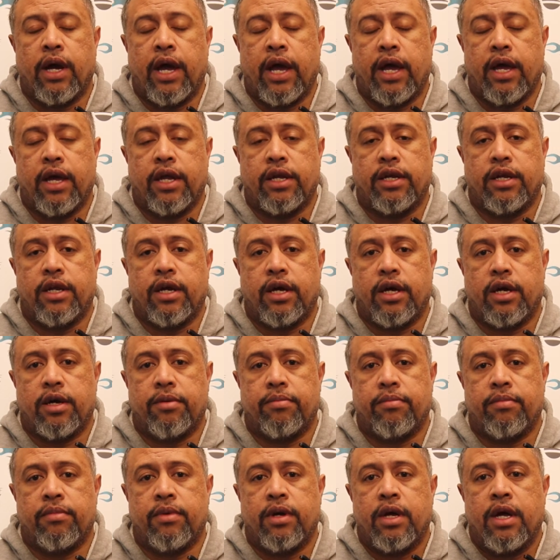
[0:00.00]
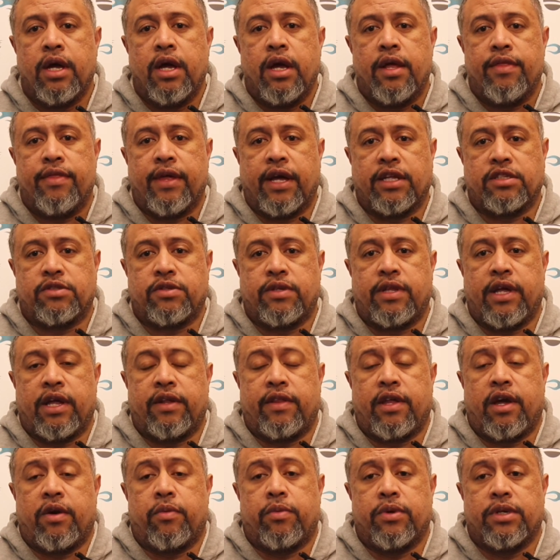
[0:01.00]
and
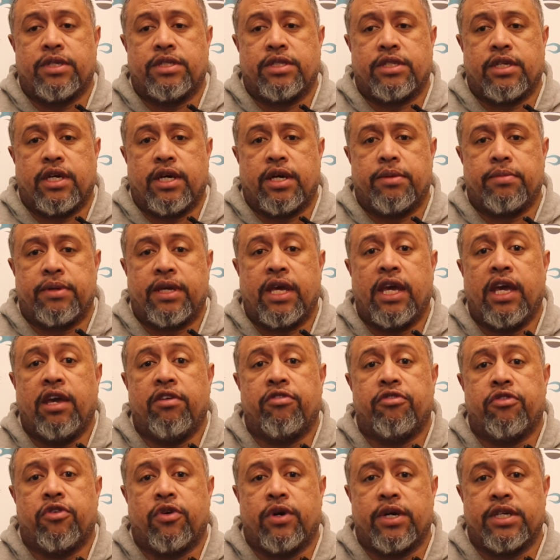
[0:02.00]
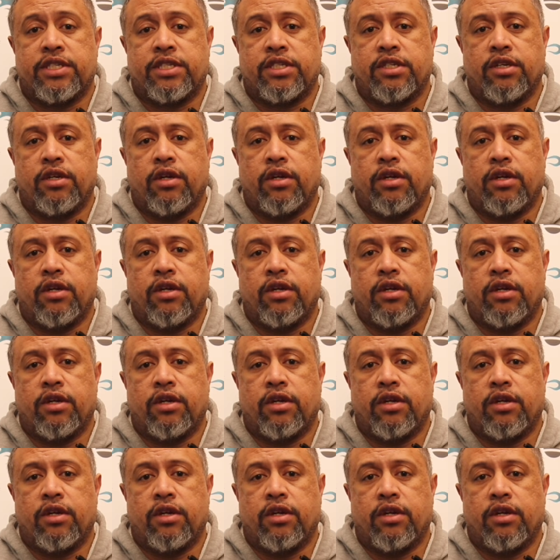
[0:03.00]
that was key for us.